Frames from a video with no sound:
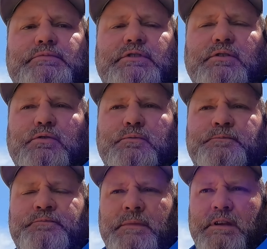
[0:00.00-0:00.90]
So
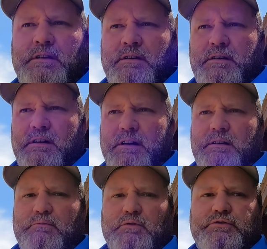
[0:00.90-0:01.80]

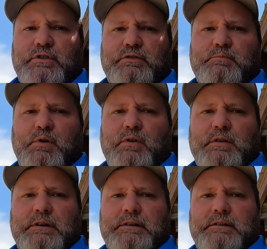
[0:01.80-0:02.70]
we'll show you
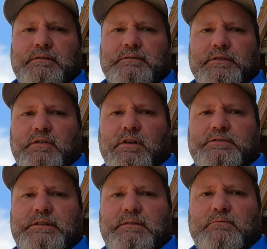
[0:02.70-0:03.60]
part of the
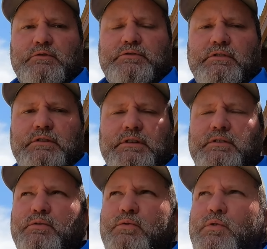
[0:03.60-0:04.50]
crushing, we'll show you the
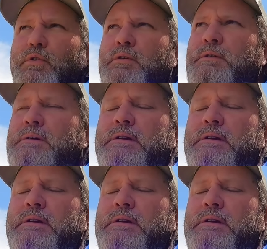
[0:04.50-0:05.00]
ore,